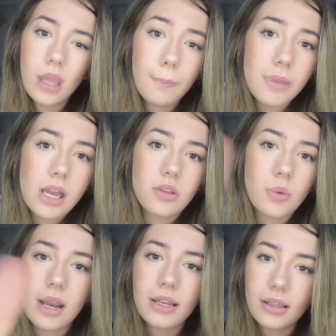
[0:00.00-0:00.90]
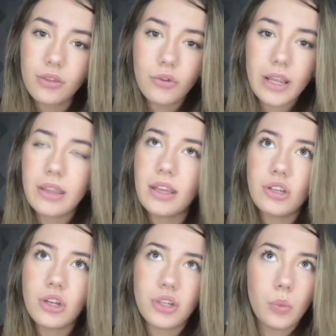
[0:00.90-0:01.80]
because when I did 3 they
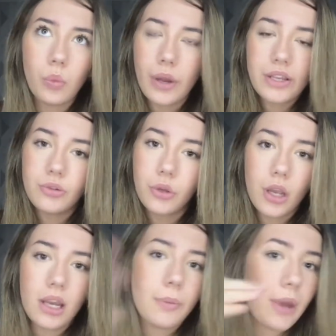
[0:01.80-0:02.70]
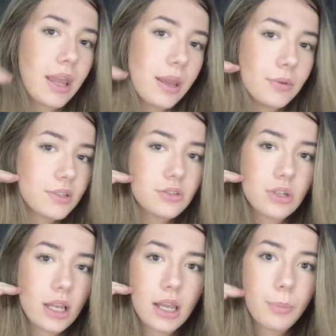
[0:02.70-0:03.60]
turned out way too curly and my hair was
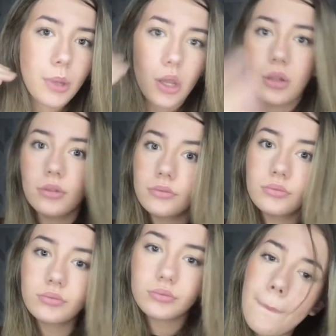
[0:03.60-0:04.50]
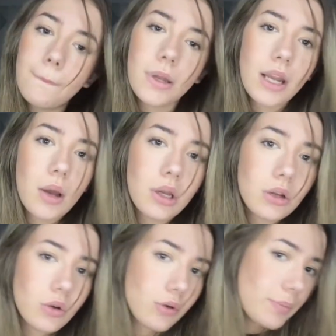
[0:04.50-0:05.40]
literally like up here. But now I'm going to
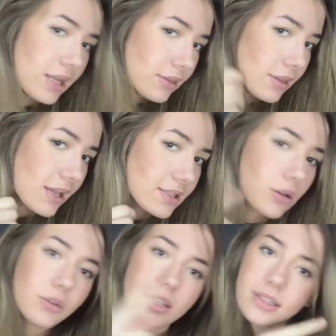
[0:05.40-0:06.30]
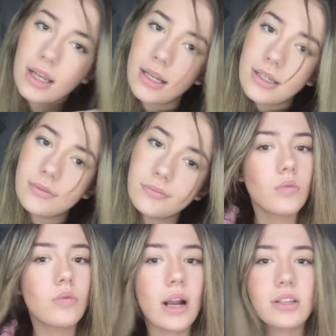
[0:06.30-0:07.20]
go and repeat this on this side.
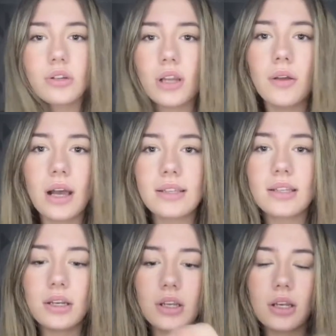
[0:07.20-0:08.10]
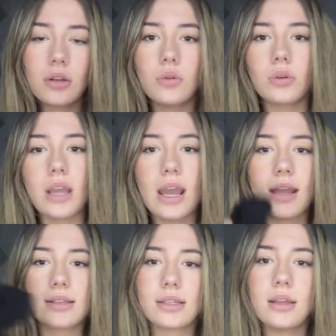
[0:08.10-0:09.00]
Right, so now that's done, you're going to go and
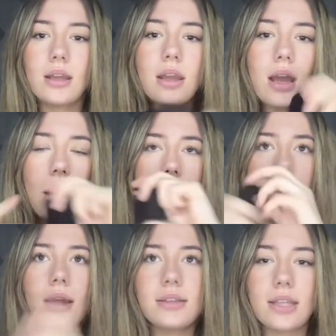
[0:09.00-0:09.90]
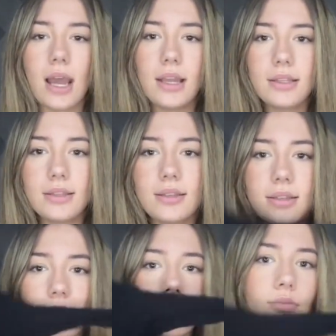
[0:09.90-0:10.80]
get
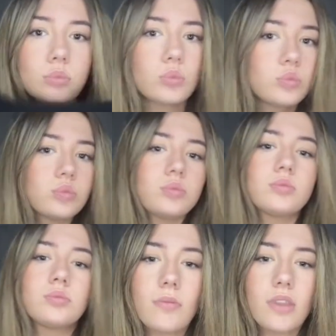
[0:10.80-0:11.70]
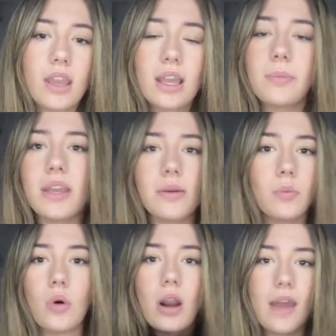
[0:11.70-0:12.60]
tights. It can be
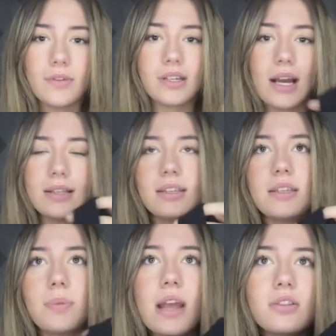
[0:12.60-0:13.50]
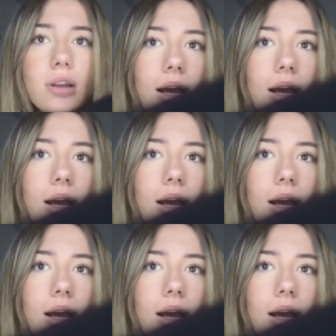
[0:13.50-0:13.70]
whatever tights, it depends on how